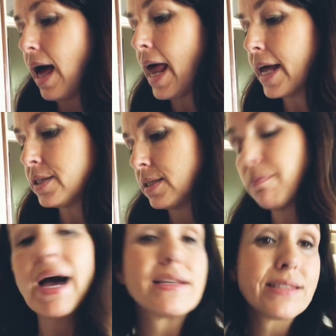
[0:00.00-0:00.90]
And I,
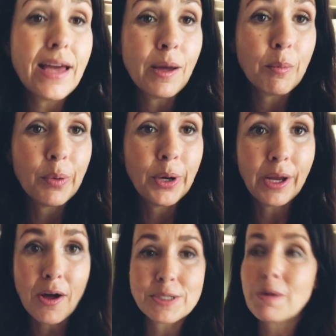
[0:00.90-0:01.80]
by saying putting
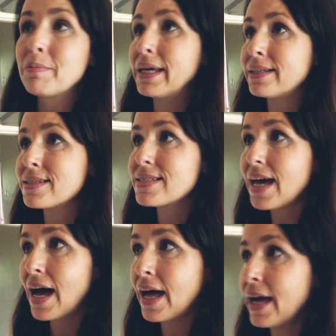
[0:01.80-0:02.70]
onto it means
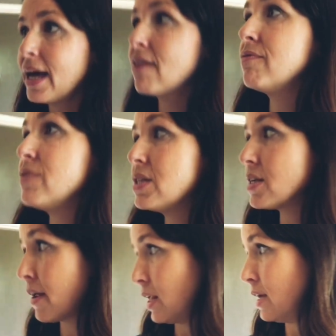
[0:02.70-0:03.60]
I haven't
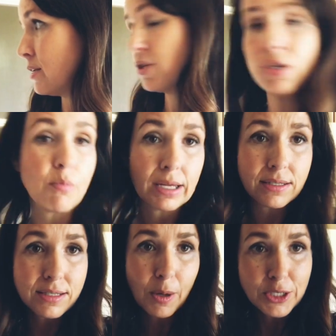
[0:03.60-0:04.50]
done it in two months.
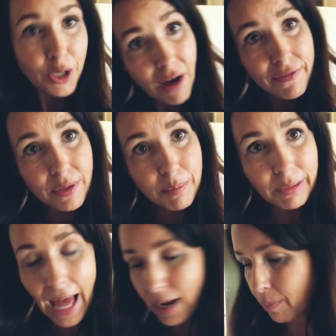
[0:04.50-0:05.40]
So I took off the
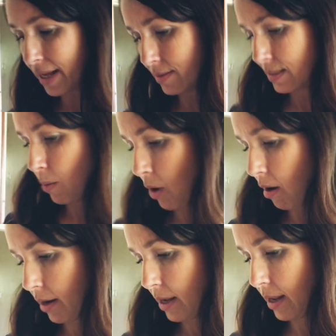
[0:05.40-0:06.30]
black buttons that were
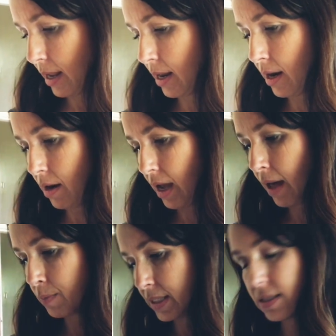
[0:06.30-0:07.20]
on it and i
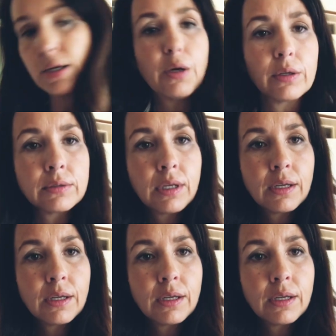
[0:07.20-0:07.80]
am still